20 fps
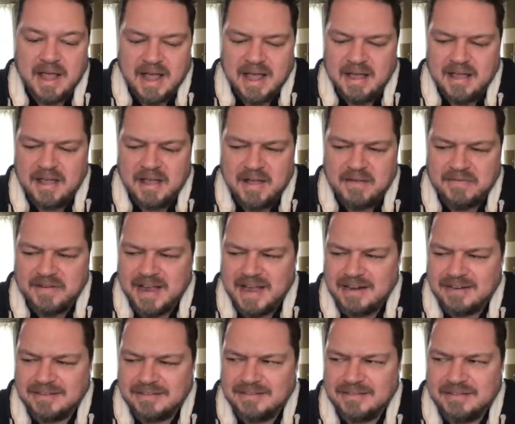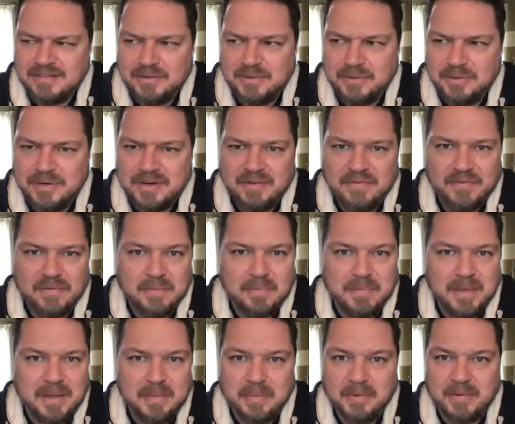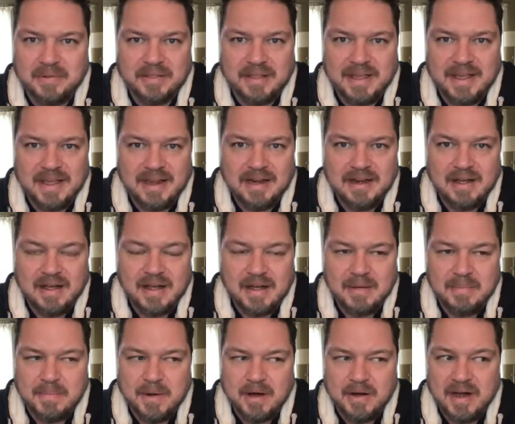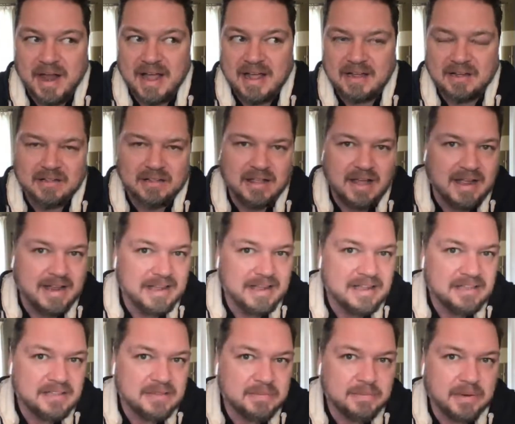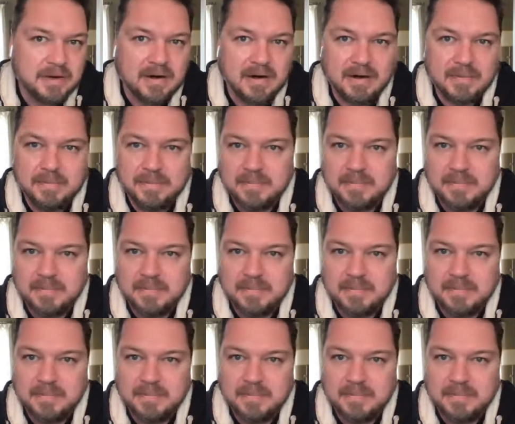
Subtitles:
I've gotten two different people that are not clients but are